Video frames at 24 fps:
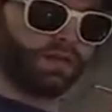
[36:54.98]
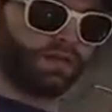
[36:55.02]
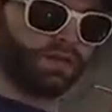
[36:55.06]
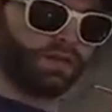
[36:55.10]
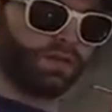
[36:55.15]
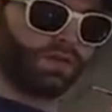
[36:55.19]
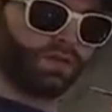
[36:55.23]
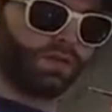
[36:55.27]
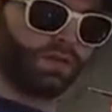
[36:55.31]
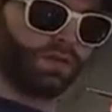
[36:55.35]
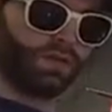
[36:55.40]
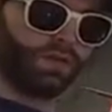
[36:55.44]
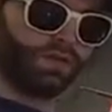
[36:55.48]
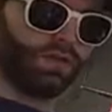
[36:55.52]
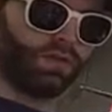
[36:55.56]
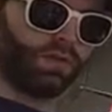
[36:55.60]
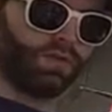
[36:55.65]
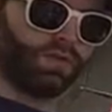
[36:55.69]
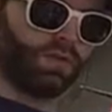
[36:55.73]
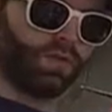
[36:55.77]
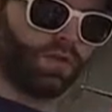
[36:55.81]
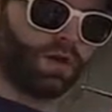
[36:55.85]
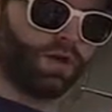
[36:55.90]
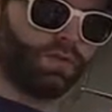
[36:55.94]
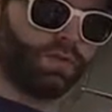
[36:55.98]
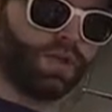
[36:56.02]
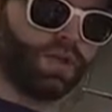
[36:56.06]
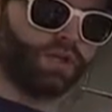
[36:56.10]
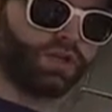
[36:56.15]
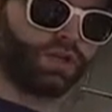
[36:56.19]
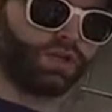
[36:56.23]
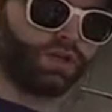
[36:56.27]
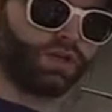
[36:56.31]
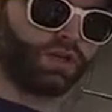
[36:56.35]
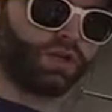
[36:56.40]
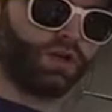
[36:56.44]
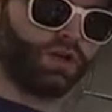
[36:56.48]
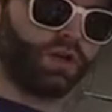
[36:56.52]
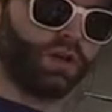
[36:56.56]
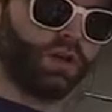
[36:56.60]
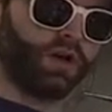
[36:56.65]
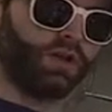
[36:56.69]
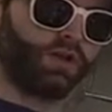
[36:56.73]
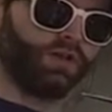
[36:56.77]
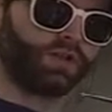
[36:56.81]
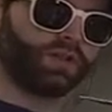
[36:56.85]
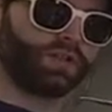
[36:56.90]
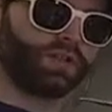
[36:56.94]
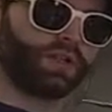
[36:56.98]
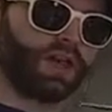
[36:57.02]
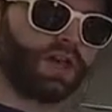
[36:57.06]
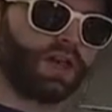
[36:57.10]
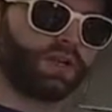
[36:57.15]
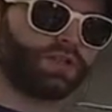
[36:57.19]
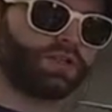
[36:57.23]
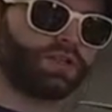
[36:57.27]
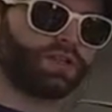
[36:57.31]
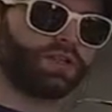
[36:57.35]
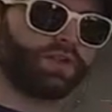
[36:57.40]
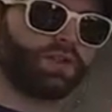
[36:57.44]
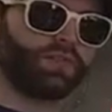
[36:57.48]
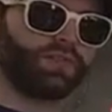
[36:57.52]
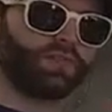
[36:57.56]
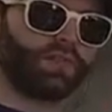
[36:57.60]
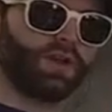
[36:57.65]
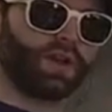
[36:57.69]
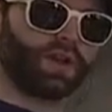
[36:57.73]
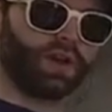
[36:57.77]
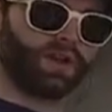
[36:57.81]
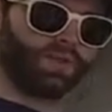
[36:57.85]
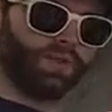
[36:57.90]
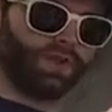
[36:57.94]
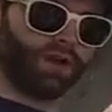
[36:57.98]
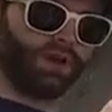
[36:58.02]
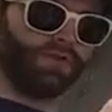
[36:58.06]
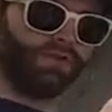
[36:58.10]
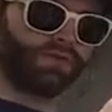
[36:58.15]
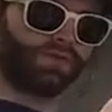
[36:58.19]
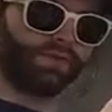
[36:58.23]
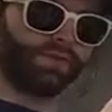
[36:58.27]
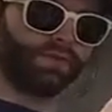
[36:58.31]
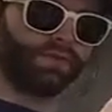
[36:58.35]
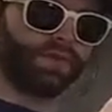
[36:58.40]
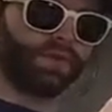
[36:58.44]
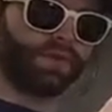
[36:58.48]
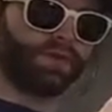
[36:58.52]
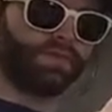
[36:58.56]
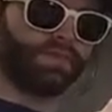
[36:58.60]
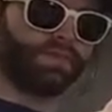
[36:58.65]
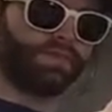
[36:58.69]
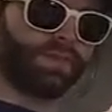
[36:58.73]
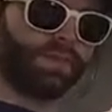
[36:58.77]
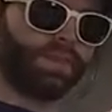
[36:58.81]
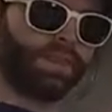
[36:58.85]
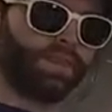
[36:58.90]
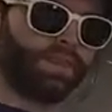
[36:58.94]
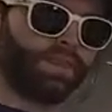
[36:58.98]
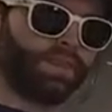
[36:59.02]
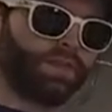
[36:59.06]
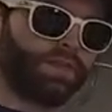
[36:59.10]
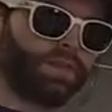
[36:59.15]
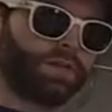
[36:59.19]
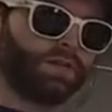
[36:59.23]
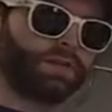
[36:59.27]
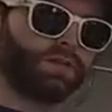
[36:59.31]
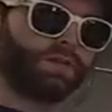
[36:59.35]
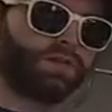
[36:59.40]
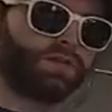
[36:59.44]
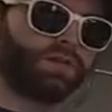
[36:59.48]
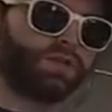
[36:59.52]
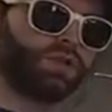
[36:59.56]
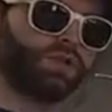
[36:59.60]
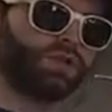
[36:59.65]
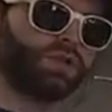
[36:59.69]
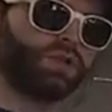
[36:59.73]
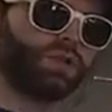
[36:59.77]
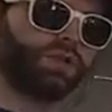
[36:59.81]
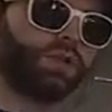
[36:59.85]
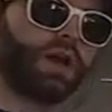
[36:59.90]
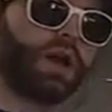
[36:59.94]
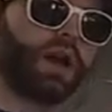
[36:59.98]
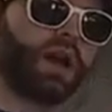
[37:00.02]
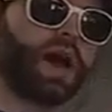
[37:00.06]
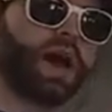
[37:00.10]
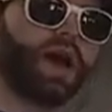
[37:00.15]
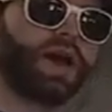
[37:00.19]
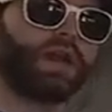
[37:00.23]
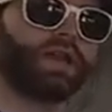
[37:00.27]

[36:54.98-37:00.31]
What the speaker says: and so you want to make sure that all those connections are very, very fluid